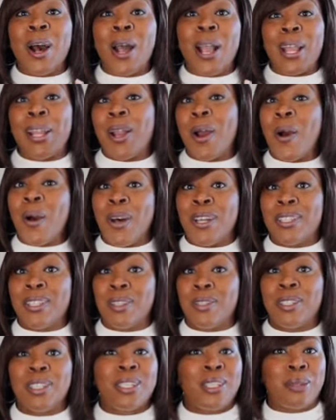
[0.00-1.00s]
and
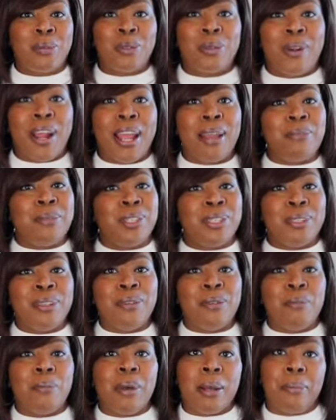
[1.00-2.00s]
also to subscribe
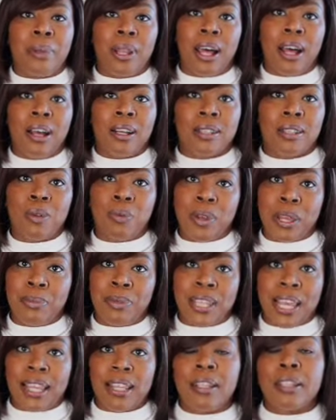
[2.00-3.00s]
to my blog's
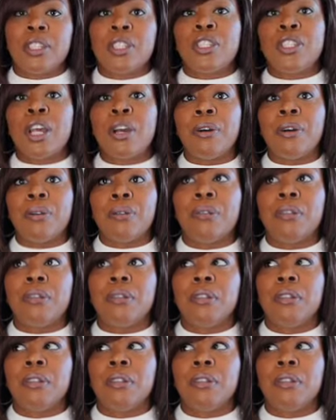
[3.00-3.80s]
website. So,